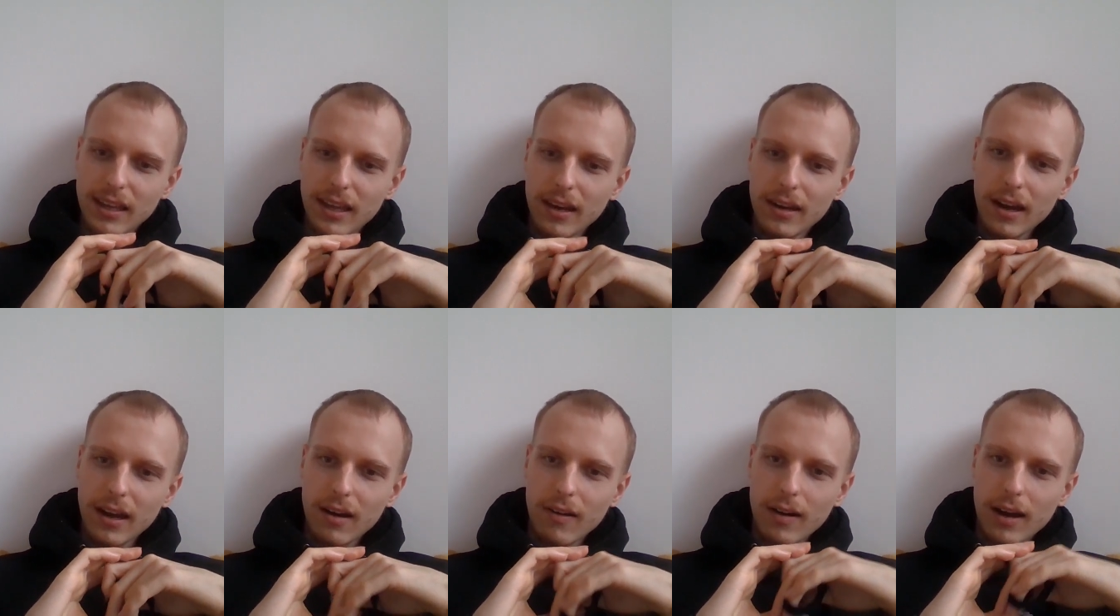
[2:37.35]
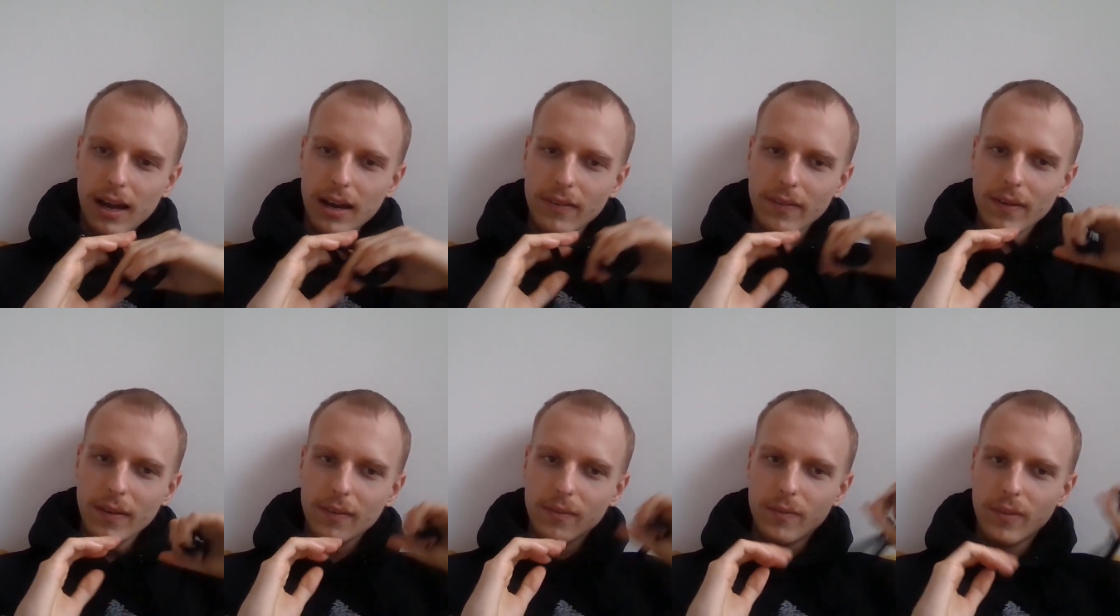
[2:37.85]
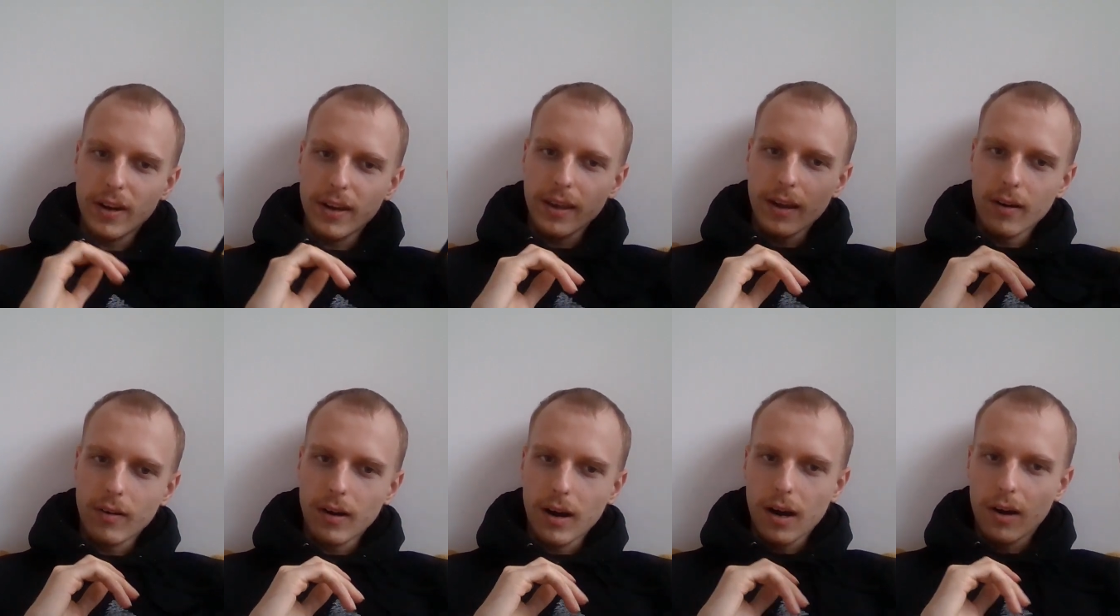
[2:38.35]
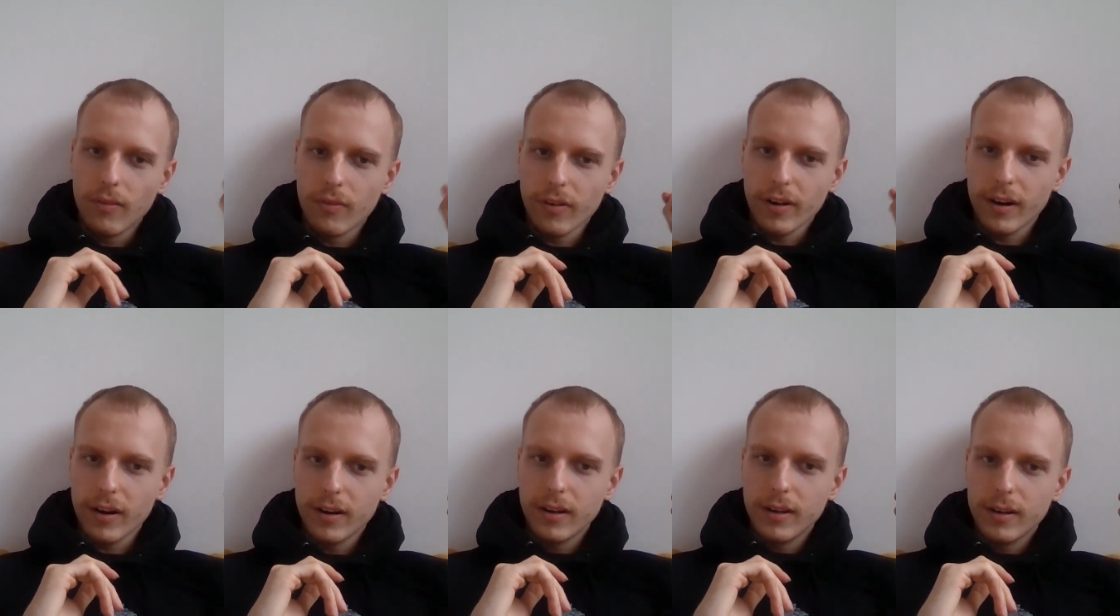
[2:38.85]
You know what? Video
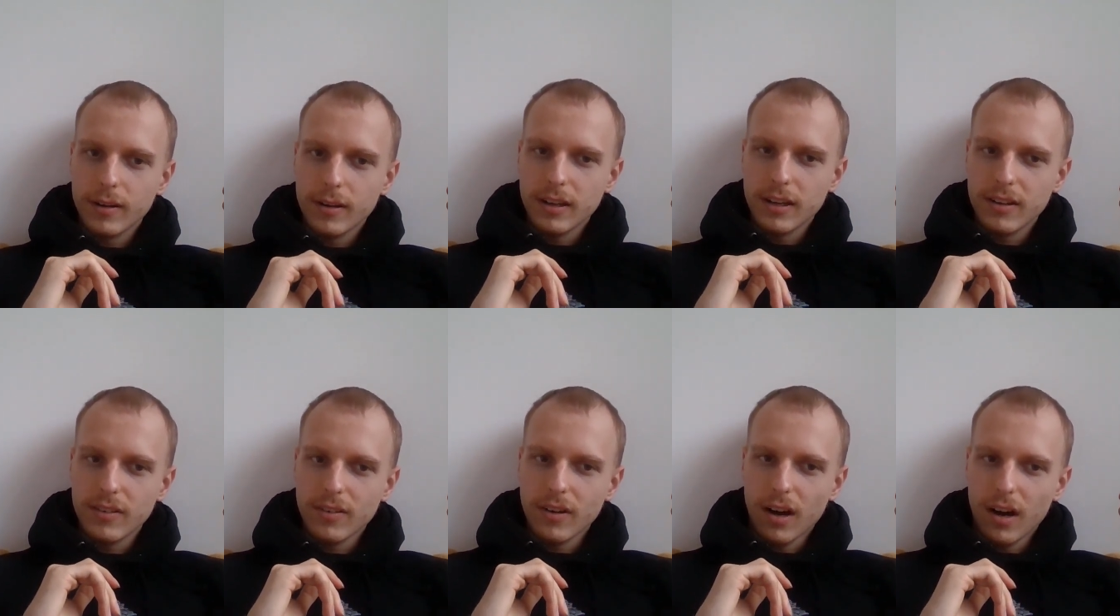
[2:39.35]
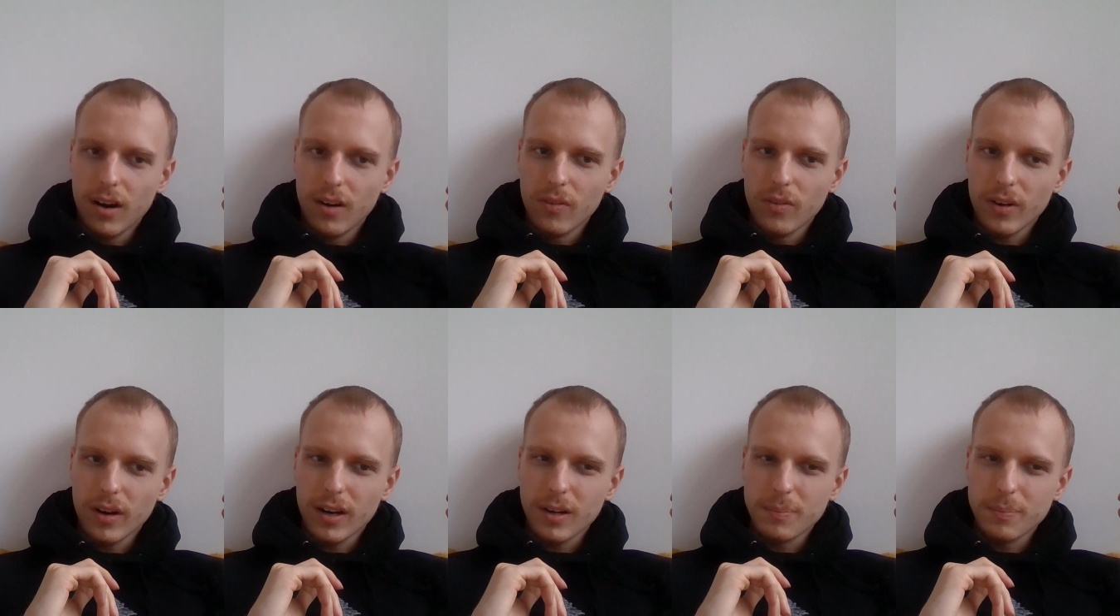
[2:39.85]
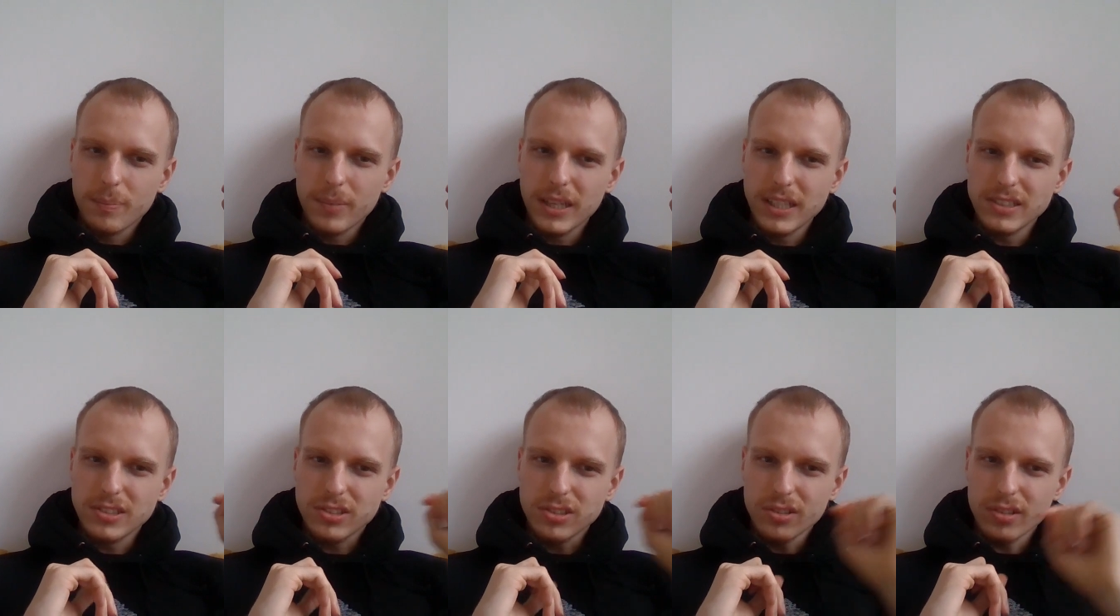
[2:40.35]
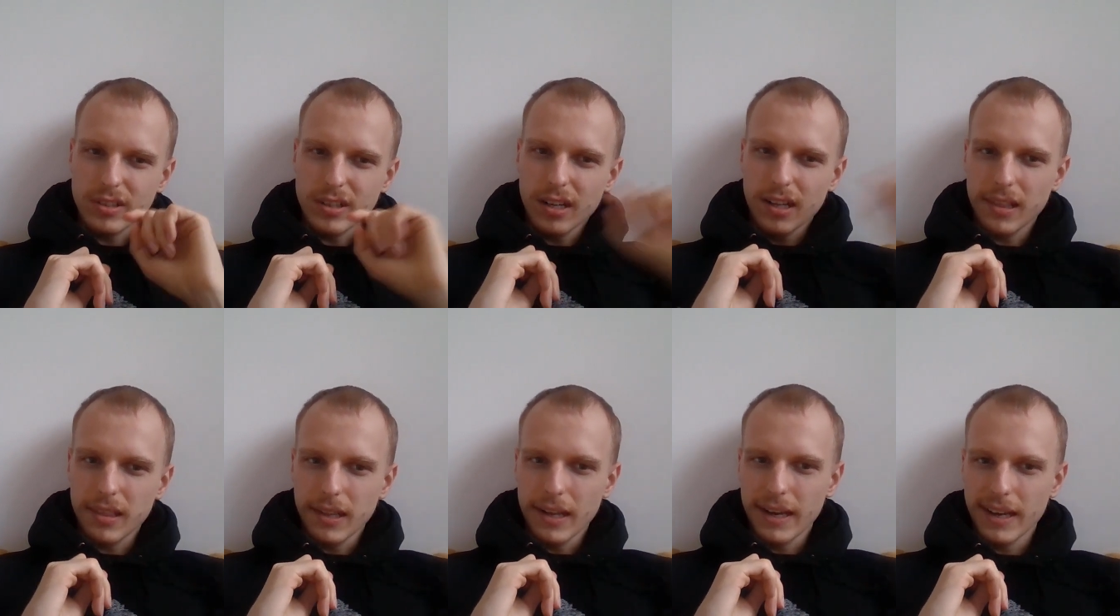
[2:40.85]
over and over. Be sure
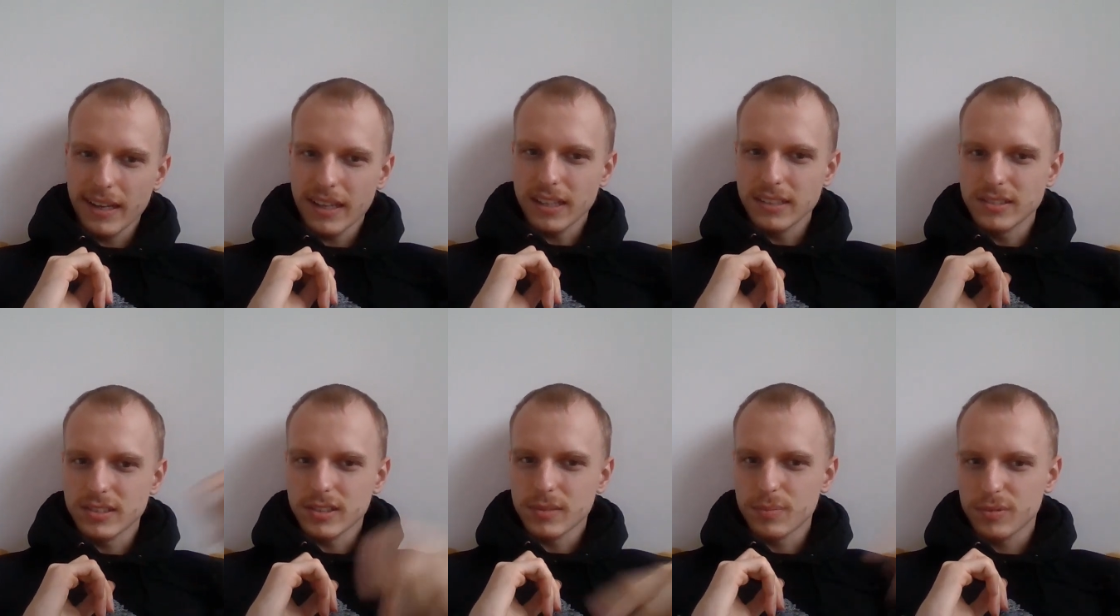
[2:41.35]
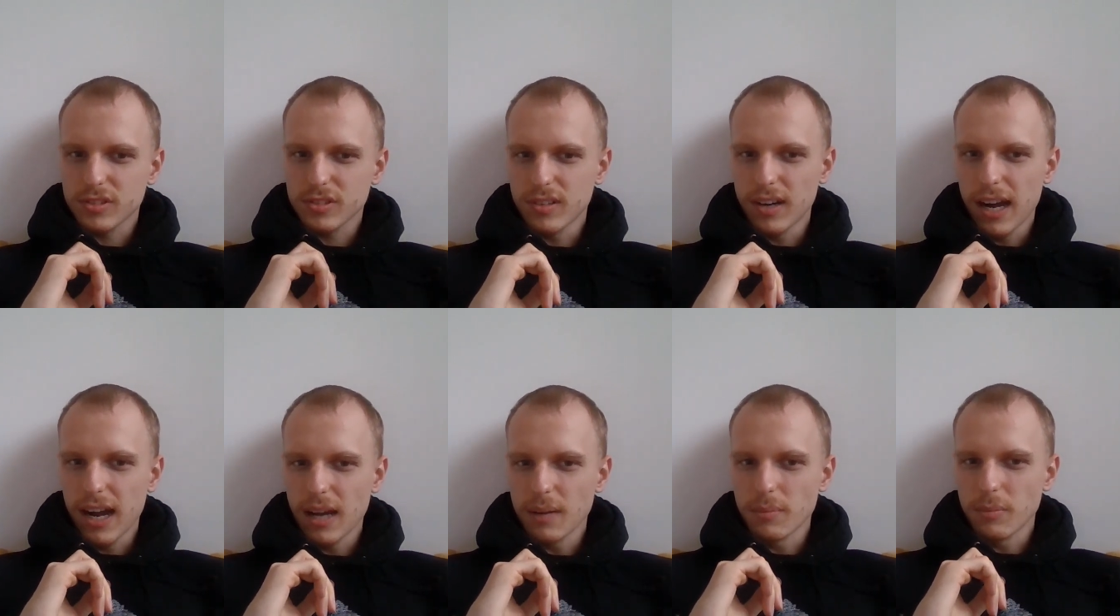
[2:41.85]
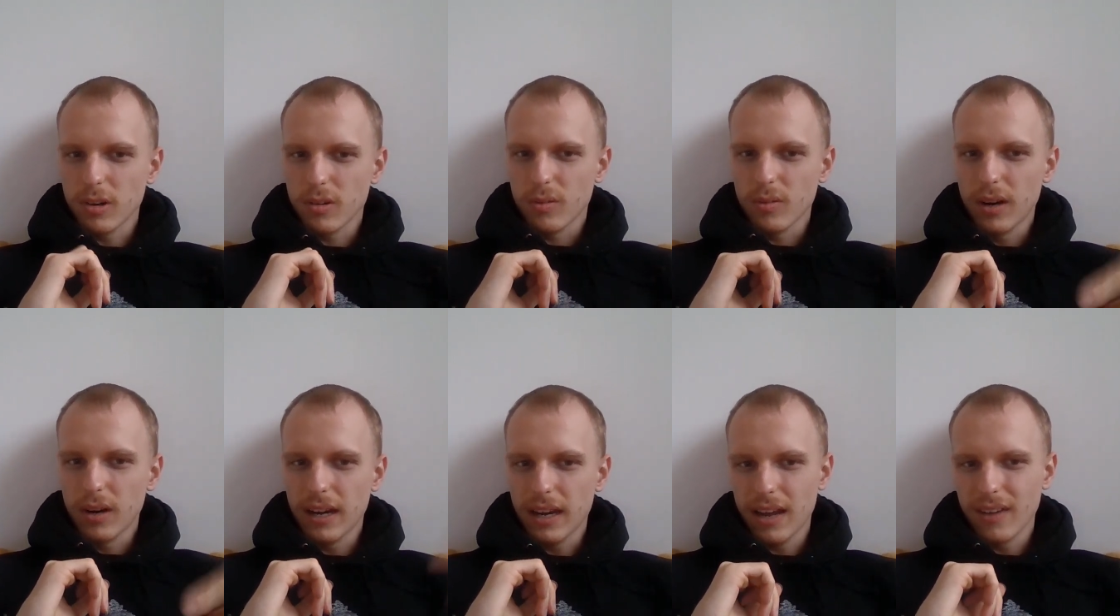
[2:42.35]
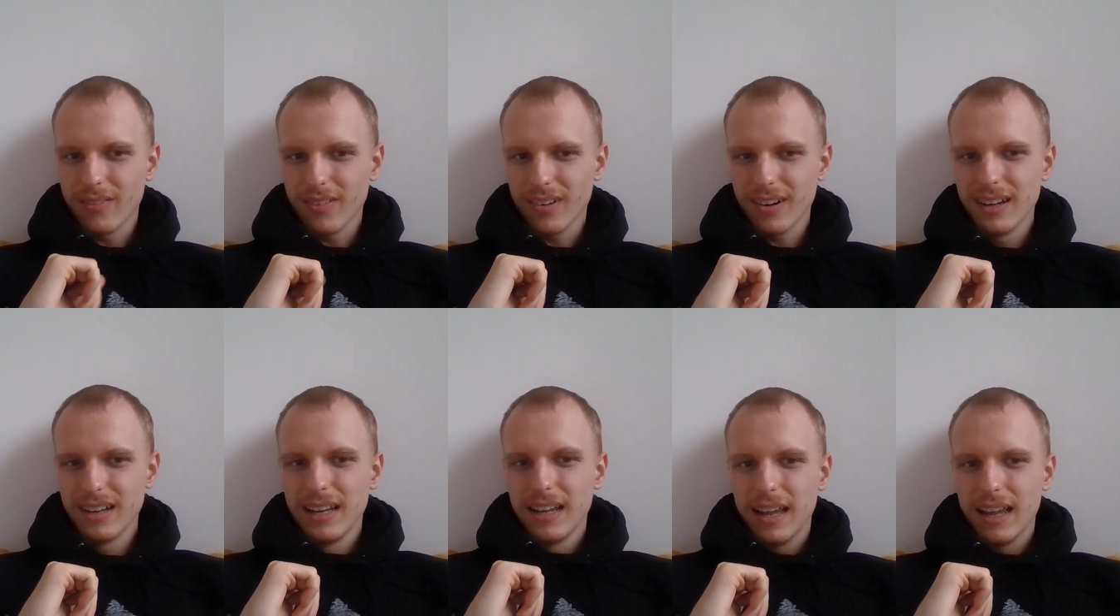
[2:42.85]
to like and subscribe or
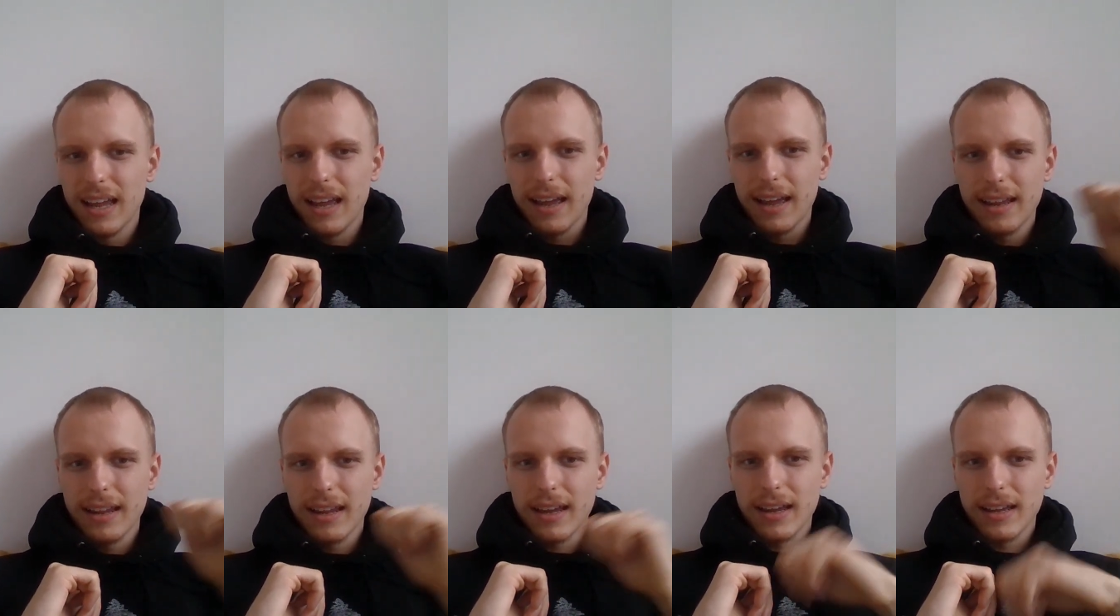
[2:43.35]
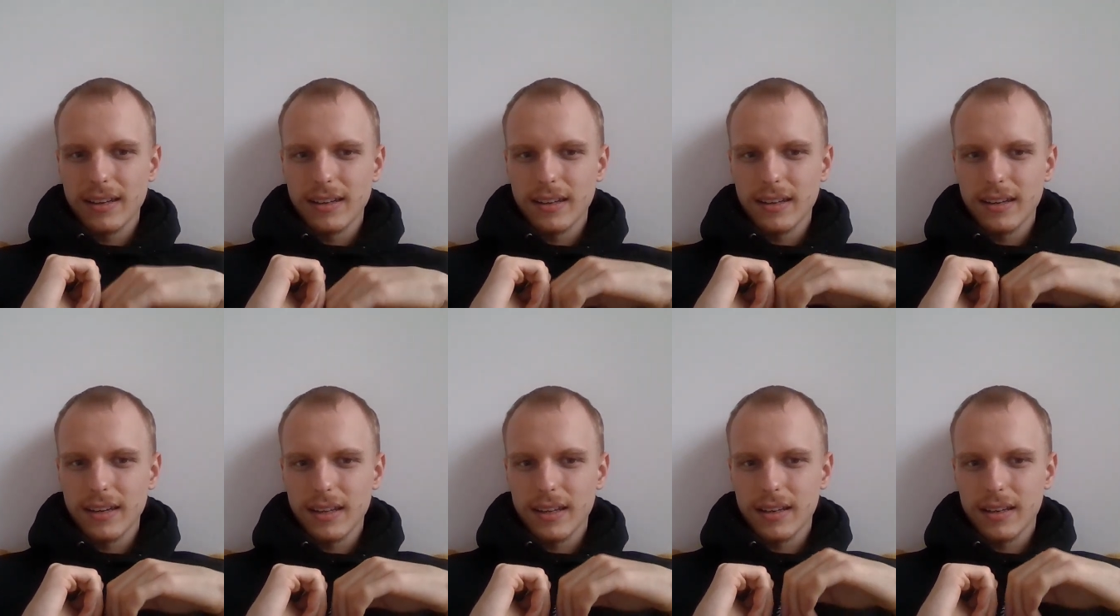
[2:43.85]
whatever, and